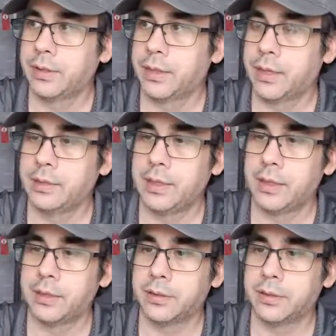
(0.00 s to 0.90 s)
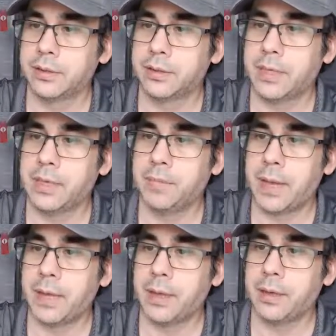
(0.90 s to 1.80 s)
like the
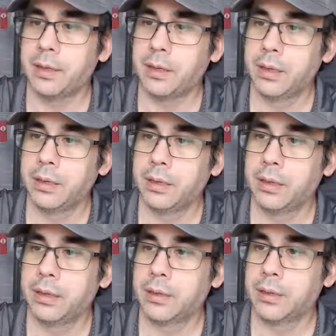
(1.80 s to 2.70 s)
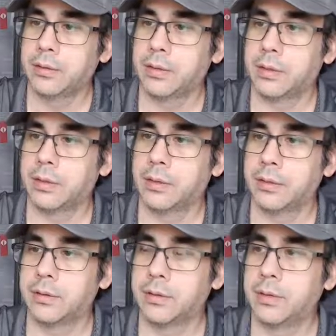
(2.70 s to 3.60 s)
keypad,
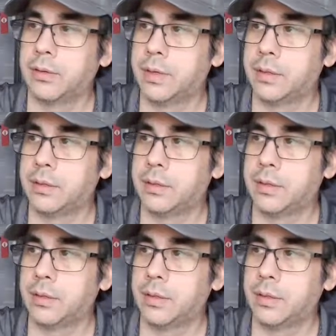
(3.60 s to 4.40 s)
the grill.